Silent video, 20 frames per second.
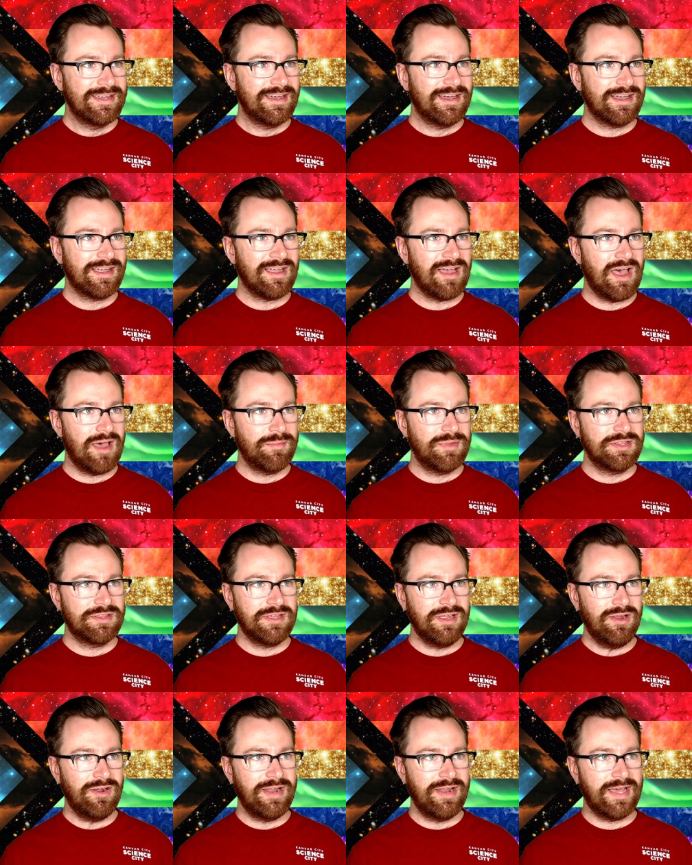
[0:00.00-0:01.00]
comment
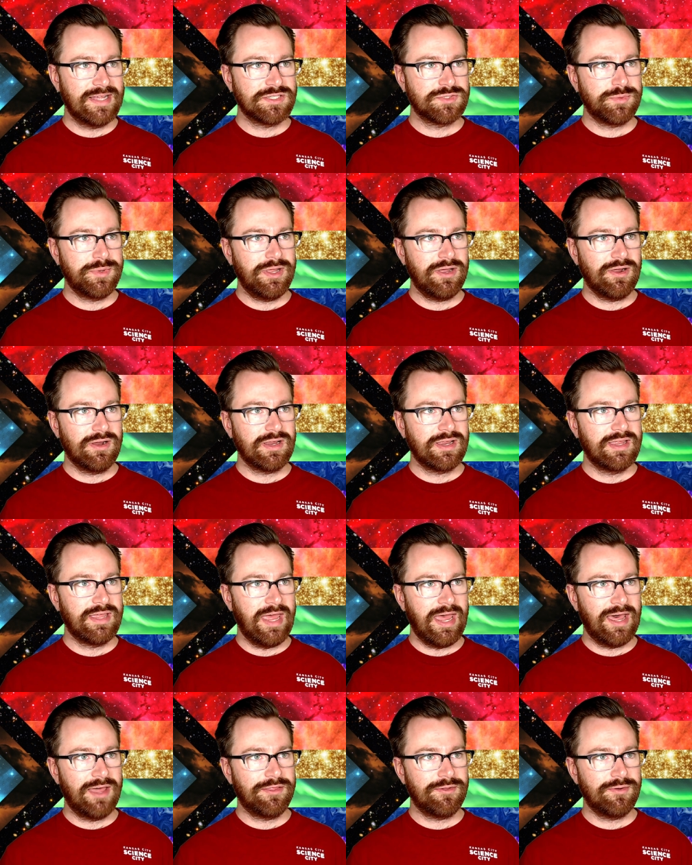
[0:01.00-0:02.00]
there. And as we are
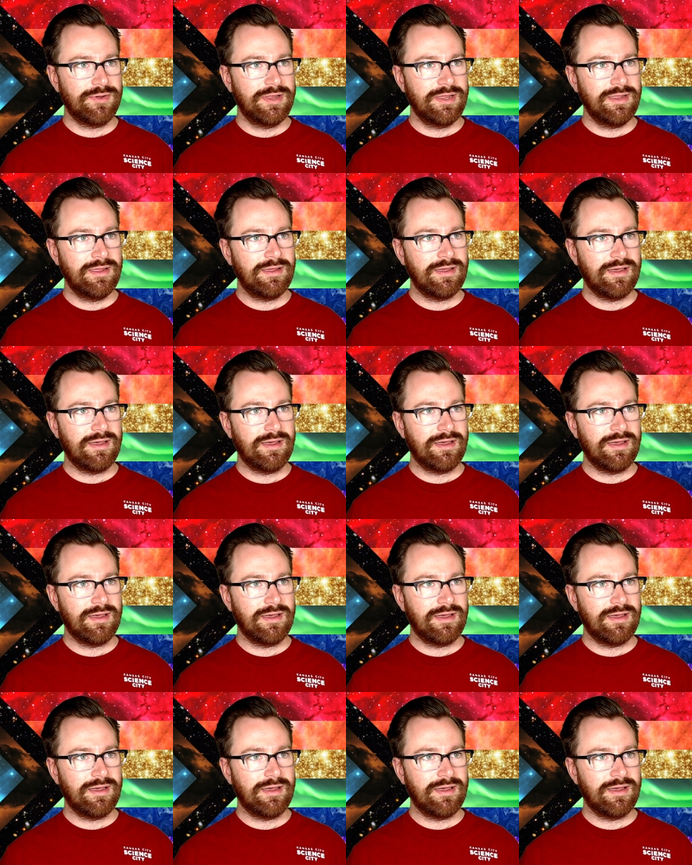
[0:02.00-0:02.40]
gathering,